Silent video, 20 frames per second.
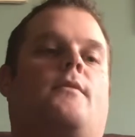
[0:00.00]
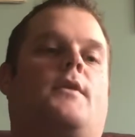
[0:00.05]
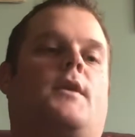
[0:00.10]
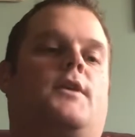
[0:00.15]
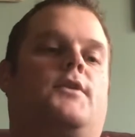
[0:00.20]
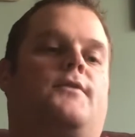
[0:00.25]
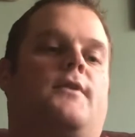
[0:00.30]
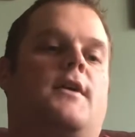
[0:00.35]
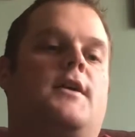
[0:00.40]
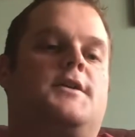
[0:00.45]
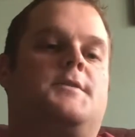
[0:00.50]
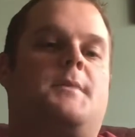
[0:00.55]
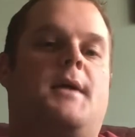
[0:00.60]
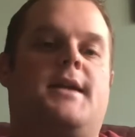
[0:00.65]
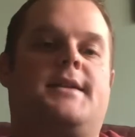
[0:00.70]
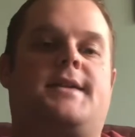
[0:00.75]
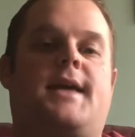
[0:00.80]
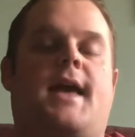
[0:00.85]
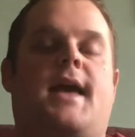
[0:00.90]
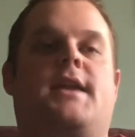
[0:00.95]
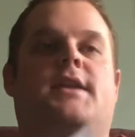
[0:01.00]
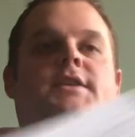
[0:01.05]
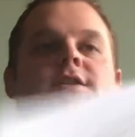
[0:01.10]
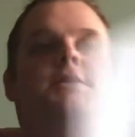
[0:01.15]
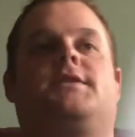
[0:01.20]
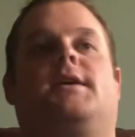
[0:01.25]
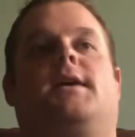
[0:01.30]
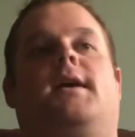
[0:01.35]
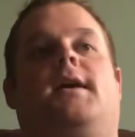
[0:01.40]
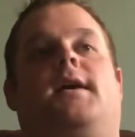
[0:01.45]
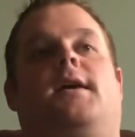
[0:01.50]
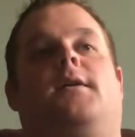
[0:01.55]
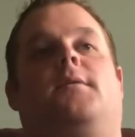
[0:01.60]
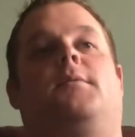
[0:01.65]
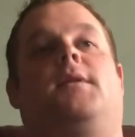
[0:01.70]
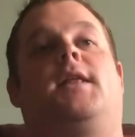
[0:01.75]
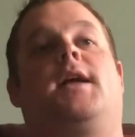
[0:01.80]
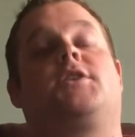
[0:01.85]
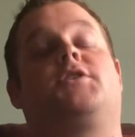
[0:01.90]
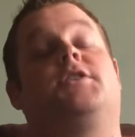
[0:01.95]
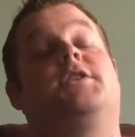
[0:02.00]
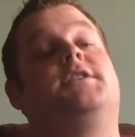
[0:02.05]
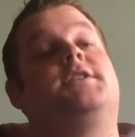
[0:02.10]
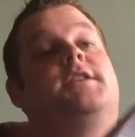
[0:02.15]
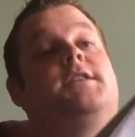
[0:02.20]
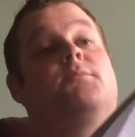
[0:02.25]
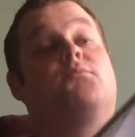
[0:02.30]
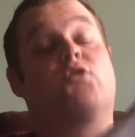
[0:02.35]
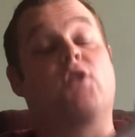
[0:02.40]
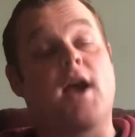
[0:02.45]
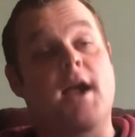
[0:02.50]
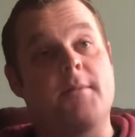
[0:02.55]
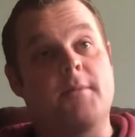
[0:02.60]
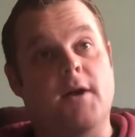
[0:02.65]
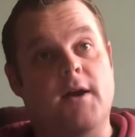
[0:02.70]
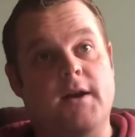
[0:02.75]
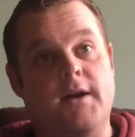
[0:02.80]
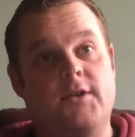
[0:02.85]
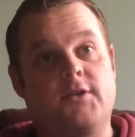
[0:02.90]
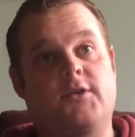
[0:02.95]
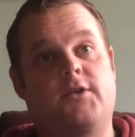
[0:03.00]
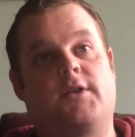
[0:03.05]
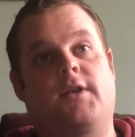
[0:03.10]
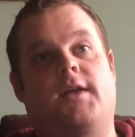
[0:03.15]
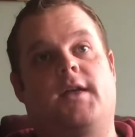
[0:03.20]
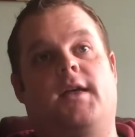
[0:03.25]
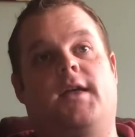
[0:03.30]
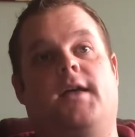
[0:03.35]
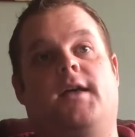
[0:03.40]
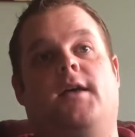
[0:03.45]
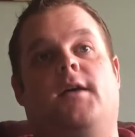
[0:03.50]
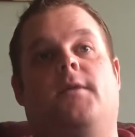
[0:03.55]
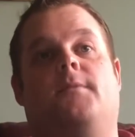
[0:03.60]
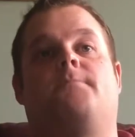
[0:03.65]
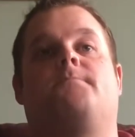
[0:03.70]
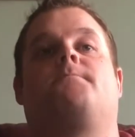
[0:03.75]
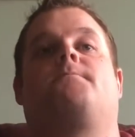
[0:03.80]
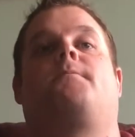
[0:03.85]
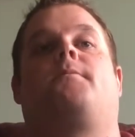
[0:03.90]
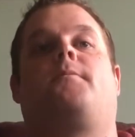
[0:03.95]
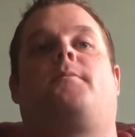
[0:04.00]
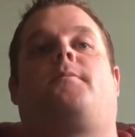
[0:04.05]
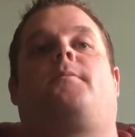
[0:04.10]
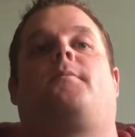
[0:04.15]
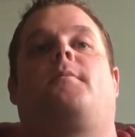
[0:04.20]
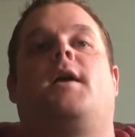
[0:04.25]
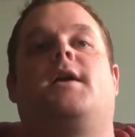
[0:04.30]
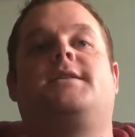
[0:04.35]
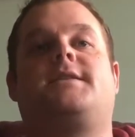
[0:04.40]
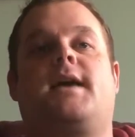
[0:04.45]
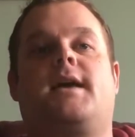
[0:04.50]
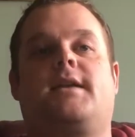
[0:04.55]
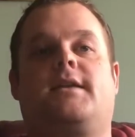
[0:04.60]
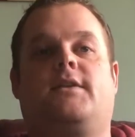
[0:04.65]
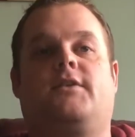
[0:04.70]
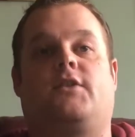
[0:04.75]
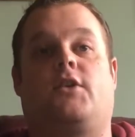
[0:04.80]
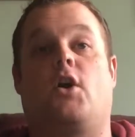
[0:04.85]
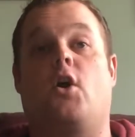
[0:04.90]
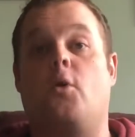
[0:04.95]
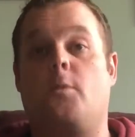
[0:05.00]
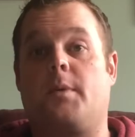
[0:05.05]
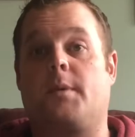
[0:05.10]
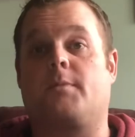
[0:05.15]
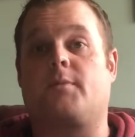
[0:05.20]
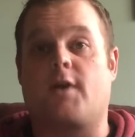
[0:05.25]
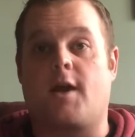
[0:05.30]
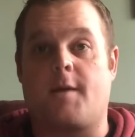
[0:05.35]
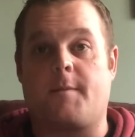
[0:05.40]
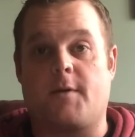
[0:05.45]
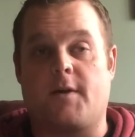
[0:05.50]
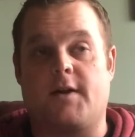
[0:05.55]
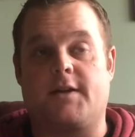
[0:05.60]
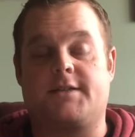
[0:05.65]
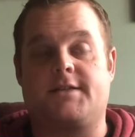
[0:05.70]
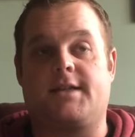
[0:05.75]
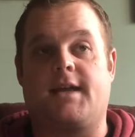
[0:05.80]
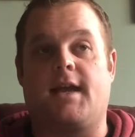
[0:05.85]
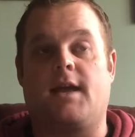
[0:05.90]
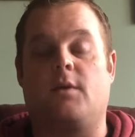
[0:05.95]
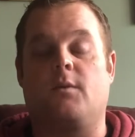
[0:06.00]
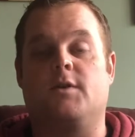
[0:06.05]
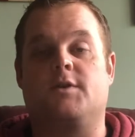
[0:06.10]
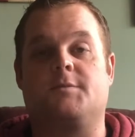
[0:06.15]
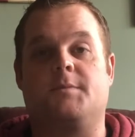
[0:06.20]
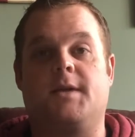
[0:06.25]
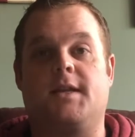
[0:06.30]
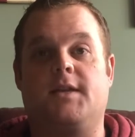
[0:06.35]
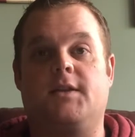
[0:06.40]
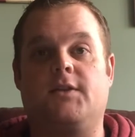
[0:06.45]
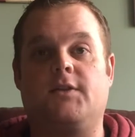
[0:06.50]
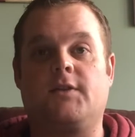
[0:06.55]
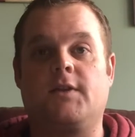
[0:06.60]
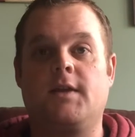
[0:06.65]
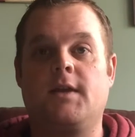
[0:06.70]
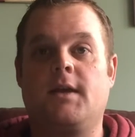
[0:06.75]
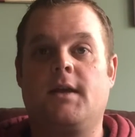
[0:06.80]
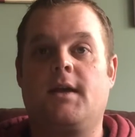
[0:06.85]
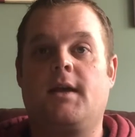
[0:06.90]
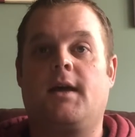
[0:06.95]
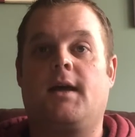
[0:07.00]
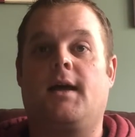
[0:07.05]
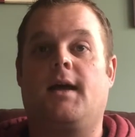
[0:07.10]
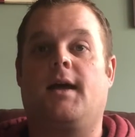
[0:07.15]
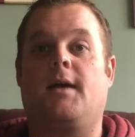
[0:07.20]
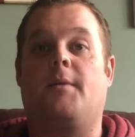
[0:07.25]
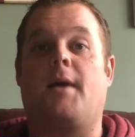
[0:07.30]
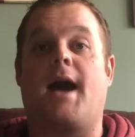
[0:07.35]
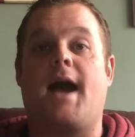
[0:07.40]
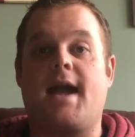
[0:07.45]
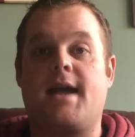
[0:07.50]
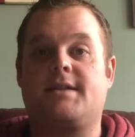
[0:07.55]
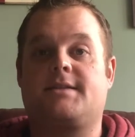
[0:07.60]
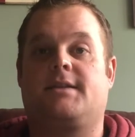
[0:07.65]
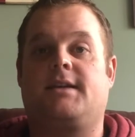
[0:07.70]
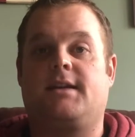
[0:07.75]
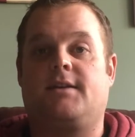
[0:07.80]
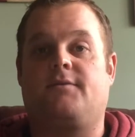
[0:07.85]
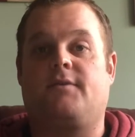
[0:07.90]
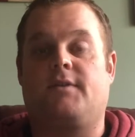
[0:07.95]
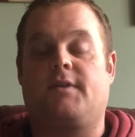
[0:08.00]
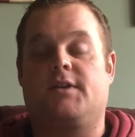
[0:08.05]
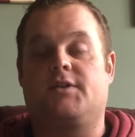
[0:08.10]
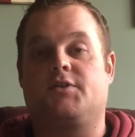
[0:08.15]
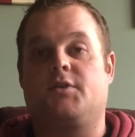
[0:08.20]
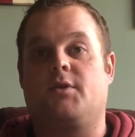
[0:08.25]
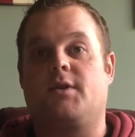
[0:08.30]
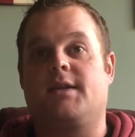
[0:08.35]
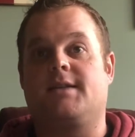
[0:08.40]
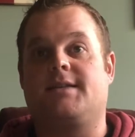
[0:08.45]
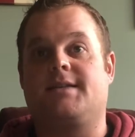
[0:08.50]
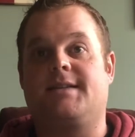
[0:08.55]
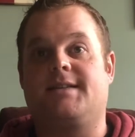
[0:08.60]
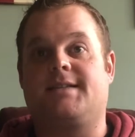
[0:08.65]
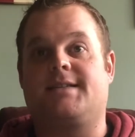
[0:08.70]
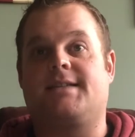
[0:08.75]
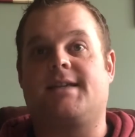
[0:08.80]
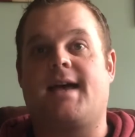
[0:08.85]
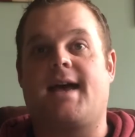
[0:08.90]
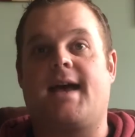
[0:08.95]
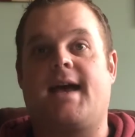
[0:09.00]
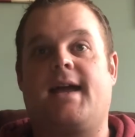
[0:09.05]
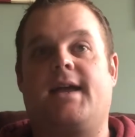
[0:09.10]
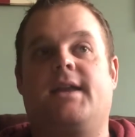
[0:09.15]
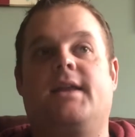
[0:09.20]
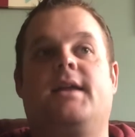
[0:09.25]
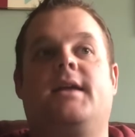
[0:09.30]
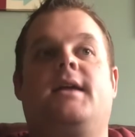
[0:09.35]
As far as Montana's elections and primaries, Montana is an open primary state, which means I, as an individual, get to decide